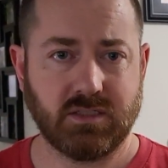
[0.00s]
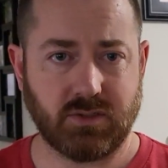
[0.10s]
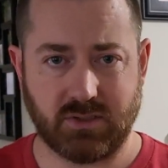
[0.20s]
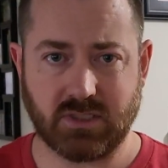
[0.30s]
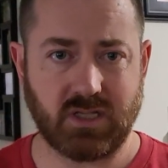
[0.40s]

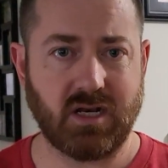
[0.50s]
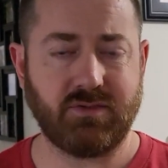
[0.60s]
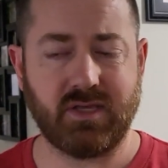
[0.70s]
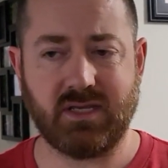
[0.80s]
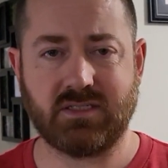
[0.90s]
So there's a lot
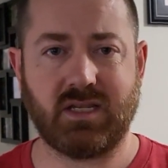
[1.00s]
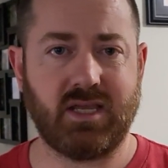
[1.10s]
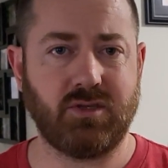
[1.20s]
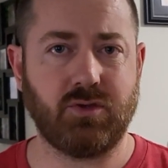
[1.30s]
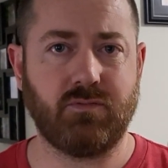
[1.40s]
of things that
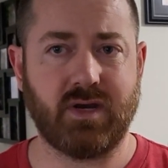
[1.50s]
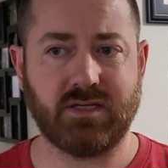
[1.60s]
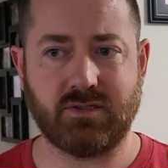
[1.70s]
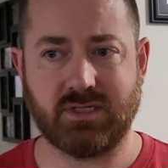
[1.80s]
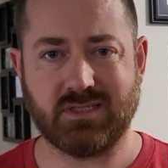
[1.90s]
AQ
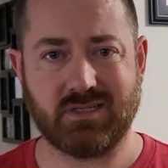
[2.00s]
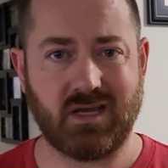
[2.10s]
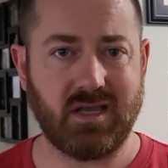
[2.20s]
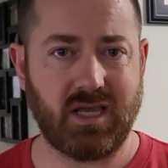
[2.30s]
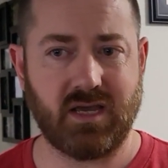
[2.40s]
Advisor does
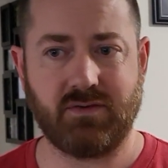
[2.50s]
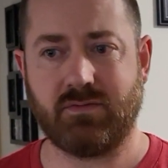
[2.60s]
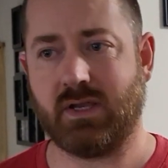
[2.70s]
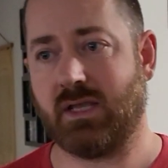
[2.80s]
not have,